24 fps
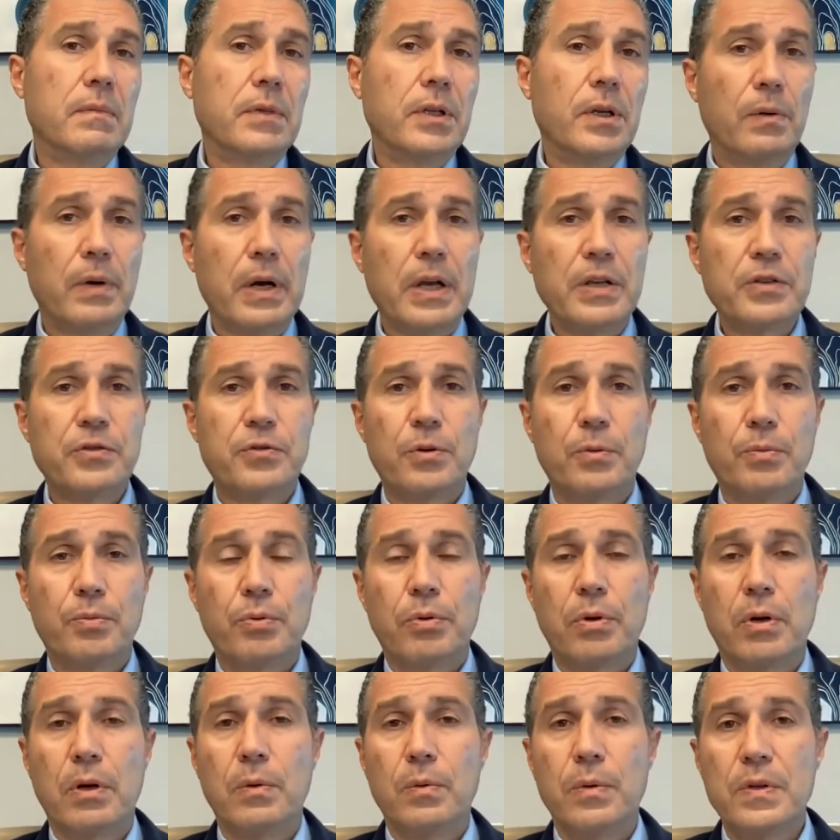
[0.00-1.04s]
the arrest
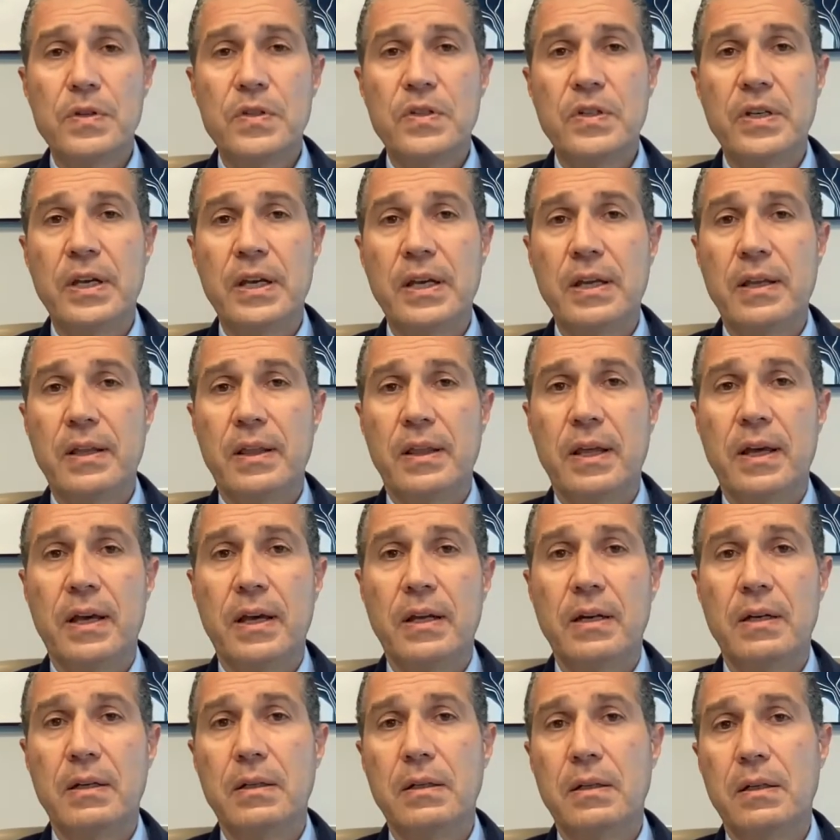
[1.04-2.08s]
report would say
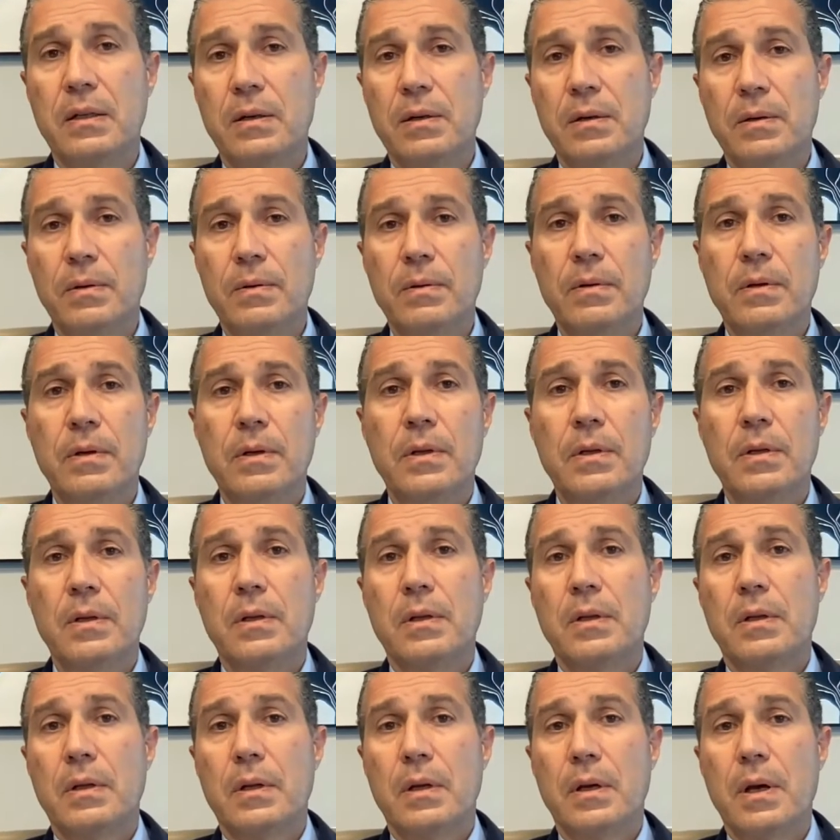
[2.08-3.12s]
that you know
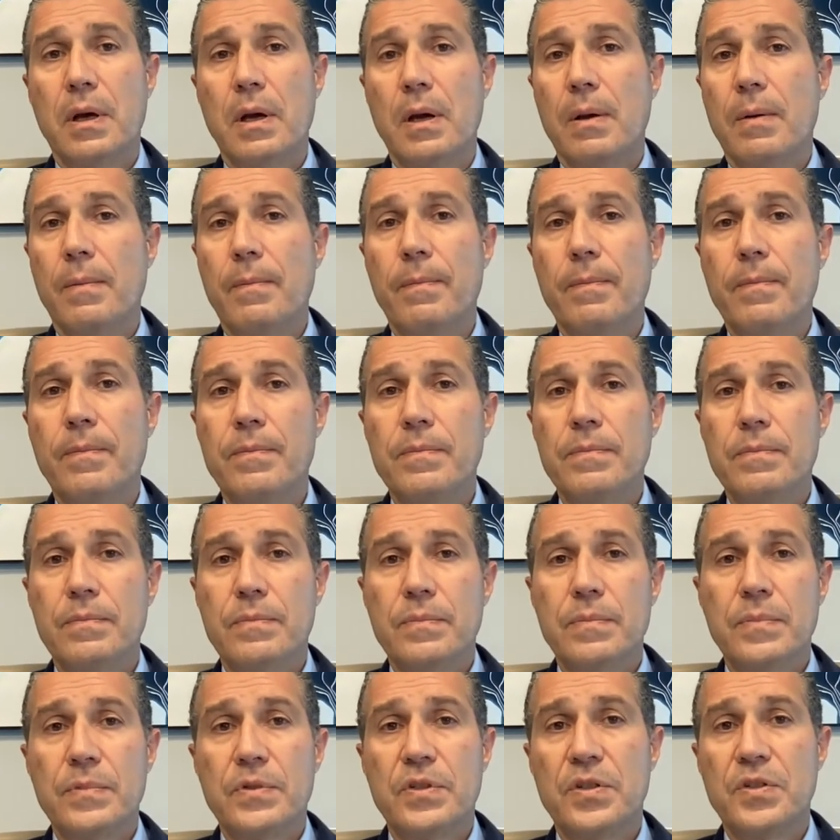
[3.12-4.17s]
um,
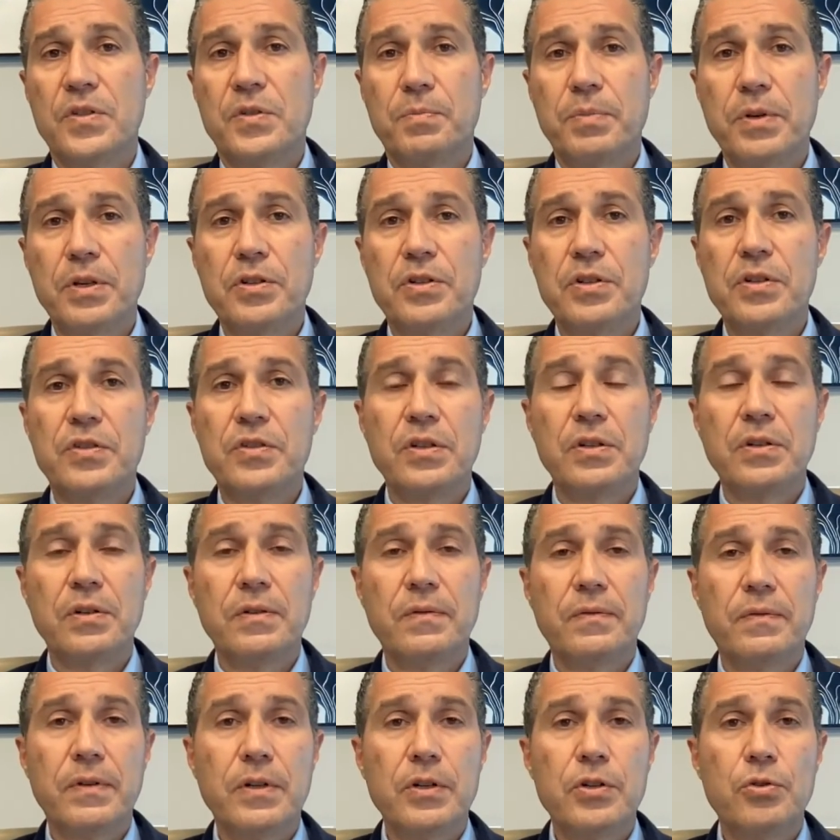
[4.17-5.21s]
suspicious
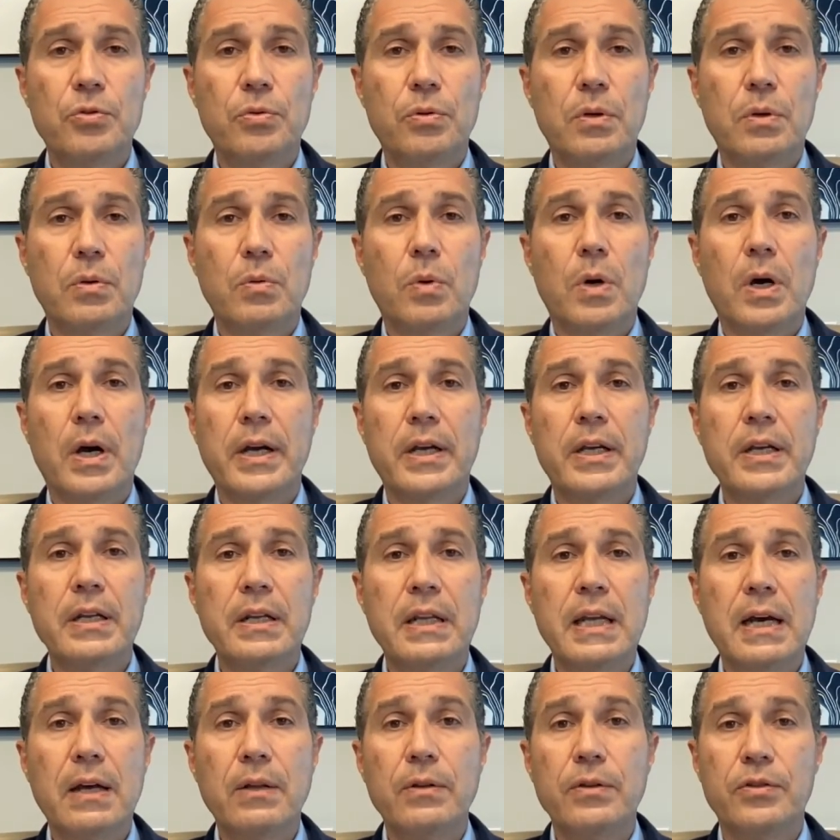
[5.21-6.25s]
individual
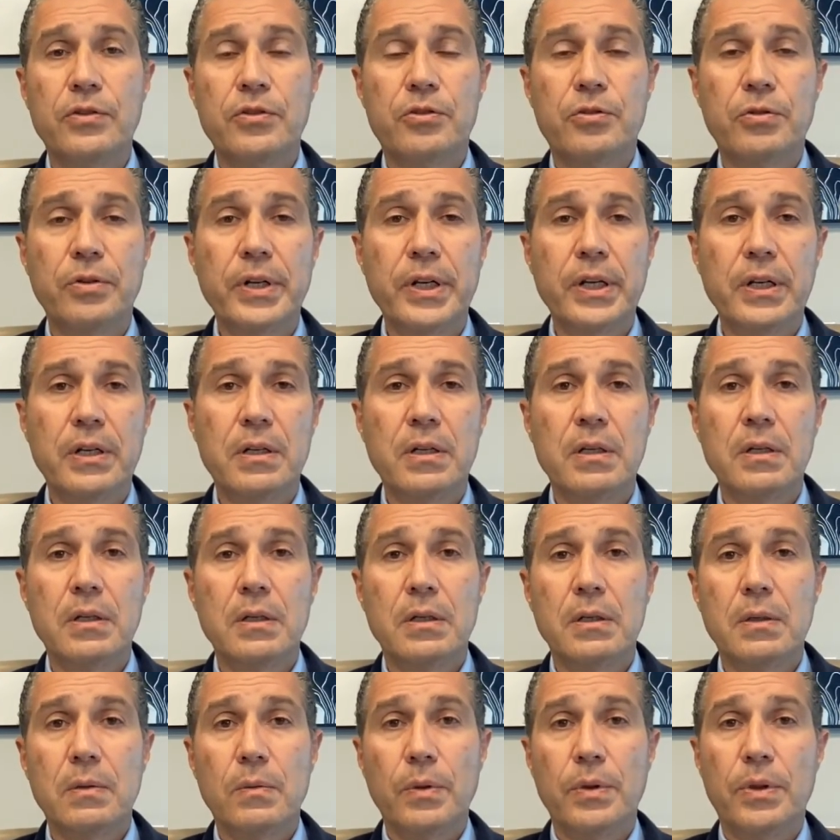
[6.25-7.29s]
walking down the street
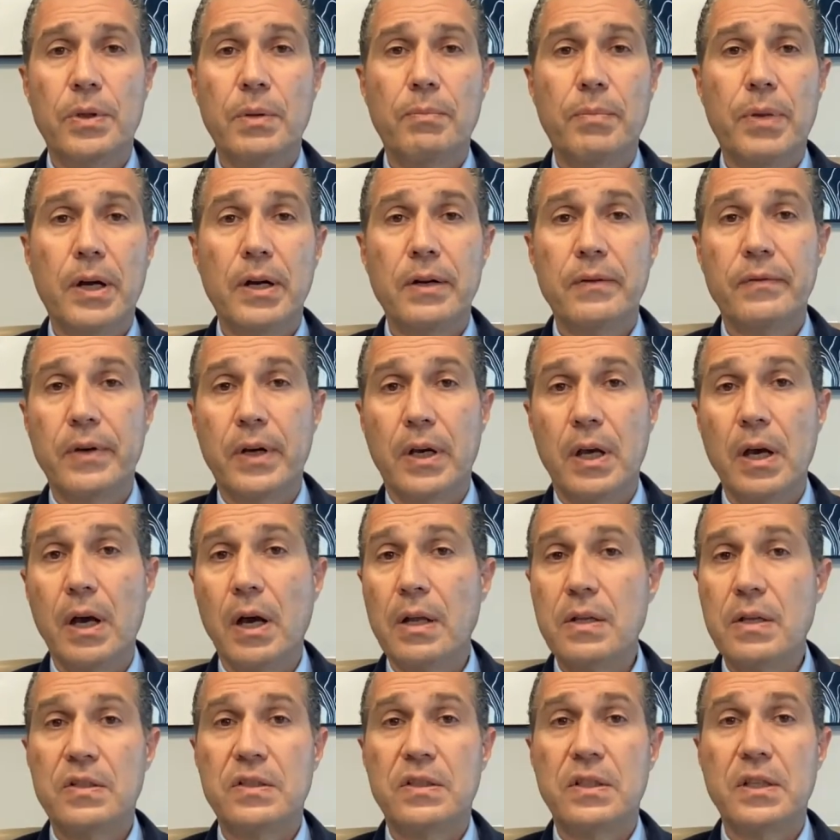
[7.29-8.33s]
with the butt of a
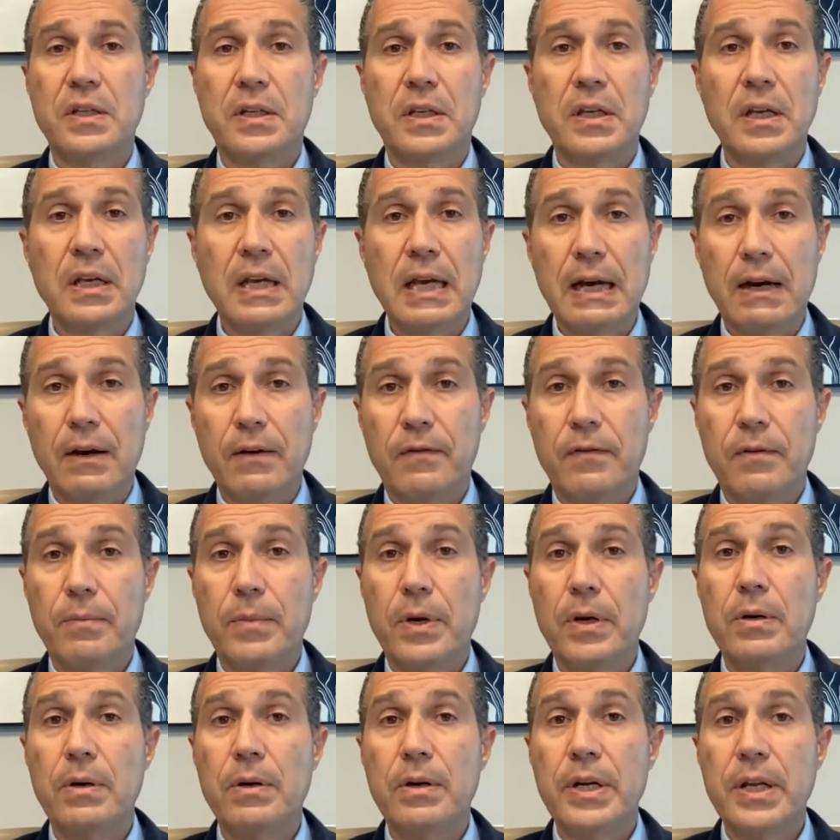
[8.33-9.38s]
gun sticking out from
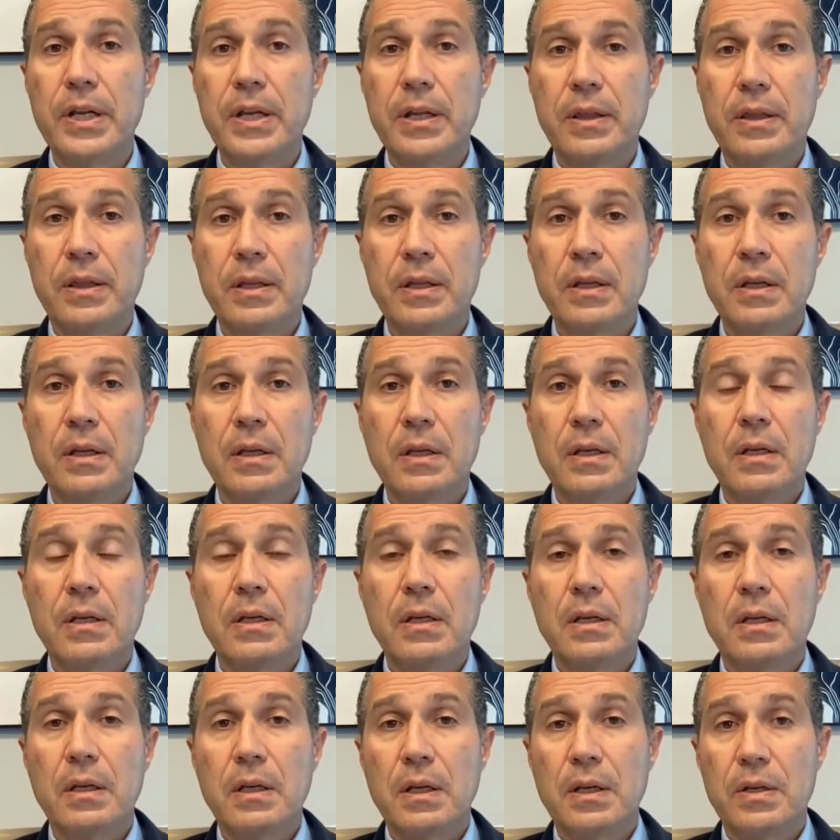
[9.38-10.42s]
underneath
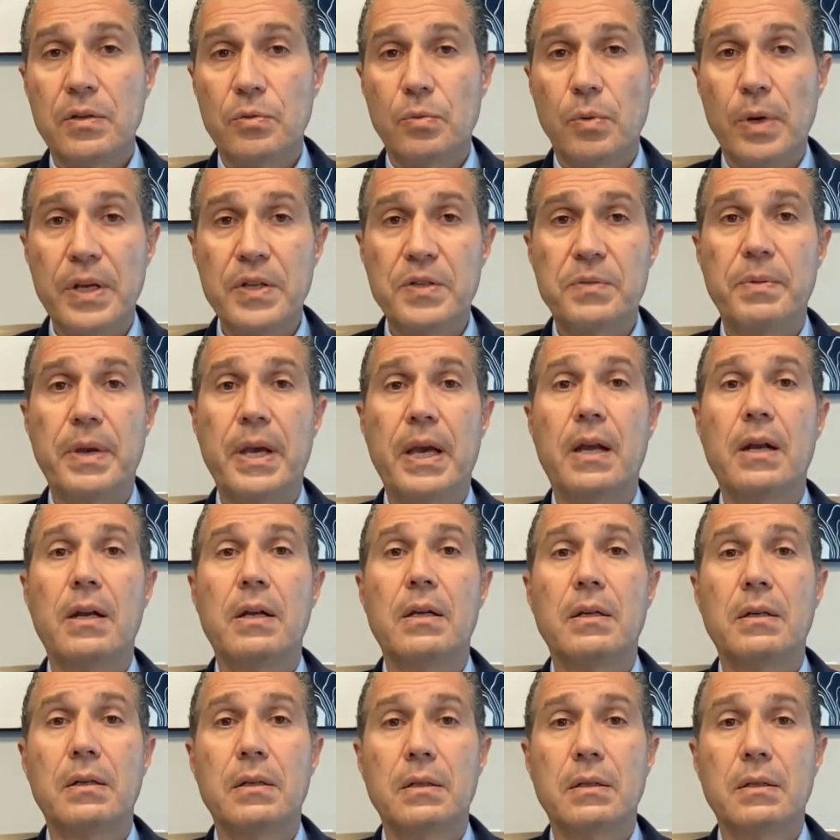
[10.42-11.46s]
his waistband.